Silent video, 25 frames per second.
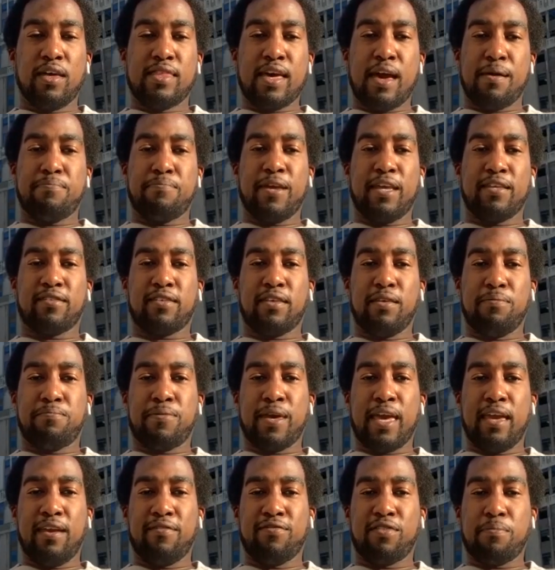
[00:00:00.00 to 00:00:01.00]
that basically
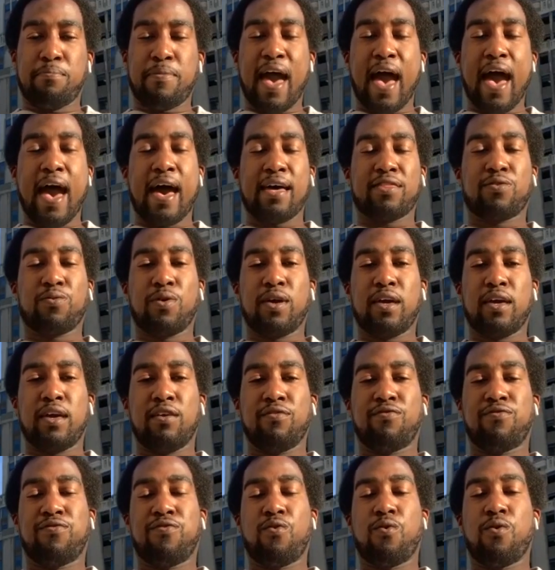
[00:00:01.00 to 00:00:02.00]
paved the
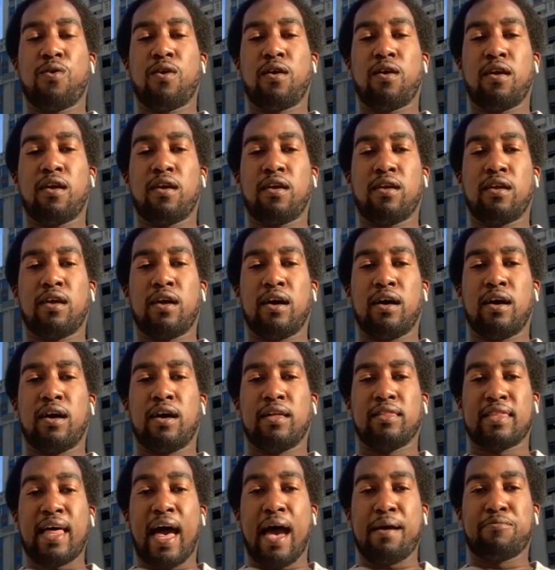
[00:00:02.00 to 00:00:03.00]
pathway for
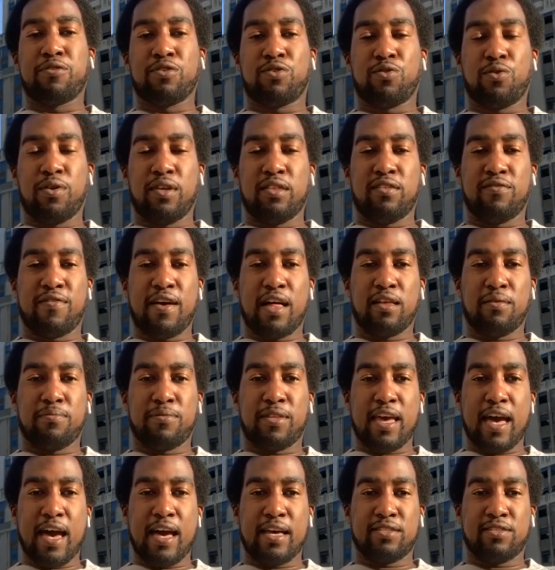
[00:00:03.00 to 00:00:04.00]
uh, laboratory
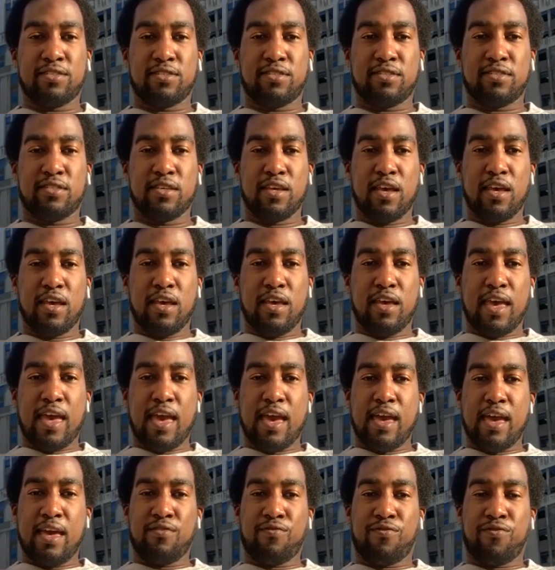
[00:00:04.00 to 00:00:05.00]
developed tests
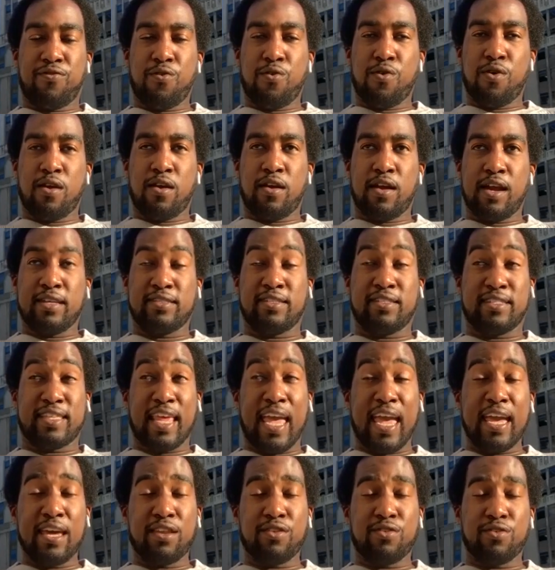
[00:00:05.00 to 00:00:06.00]
and for a
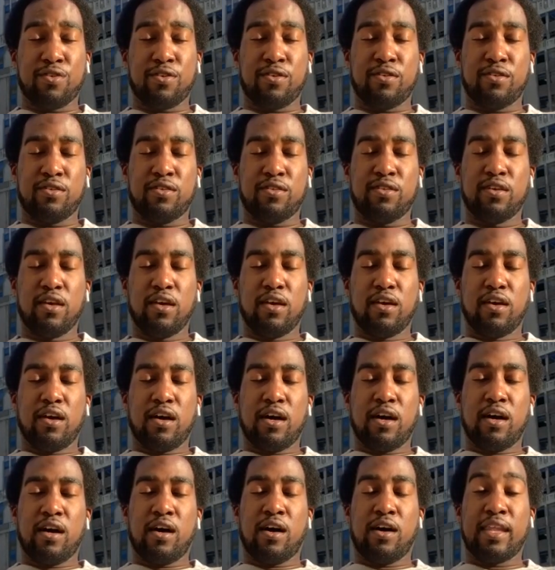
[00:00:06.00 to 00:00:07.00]
standard
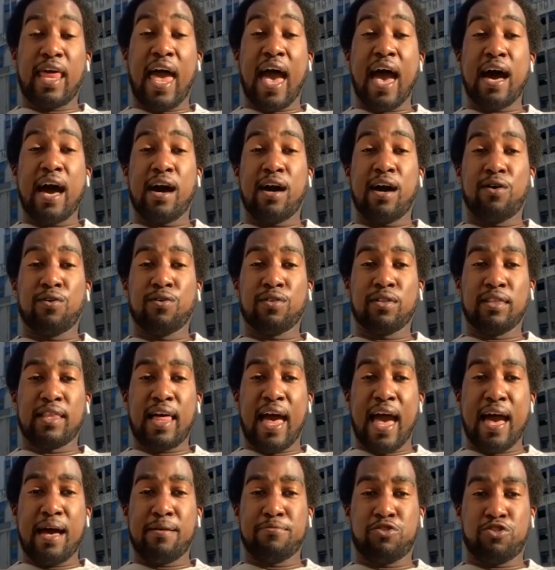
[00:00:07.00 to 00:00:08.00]
uh, on how
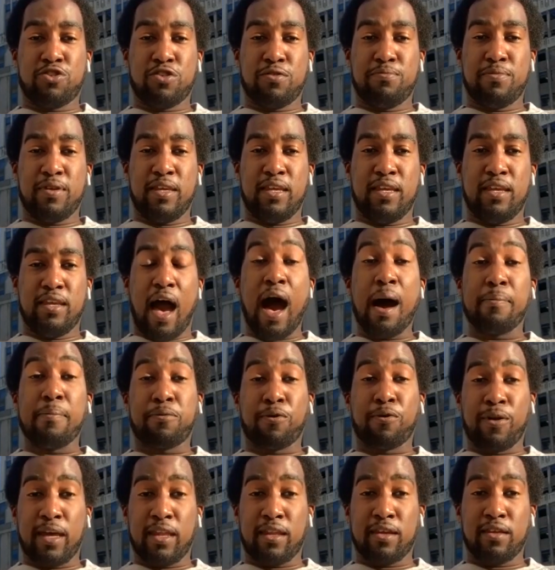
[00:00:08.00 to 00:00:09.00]
labs should be
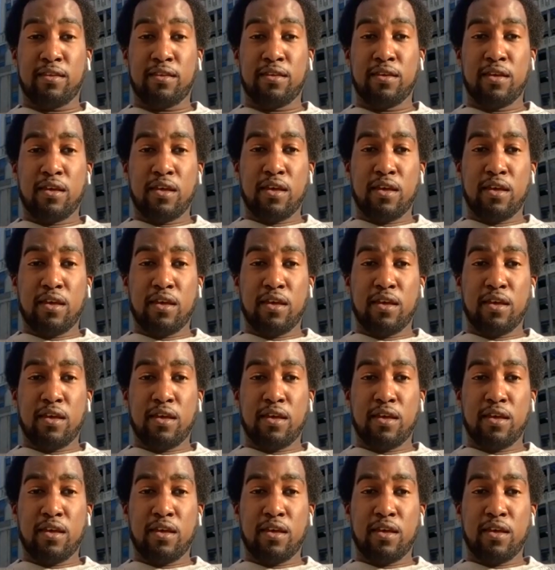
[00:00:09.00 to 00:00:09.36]
operated.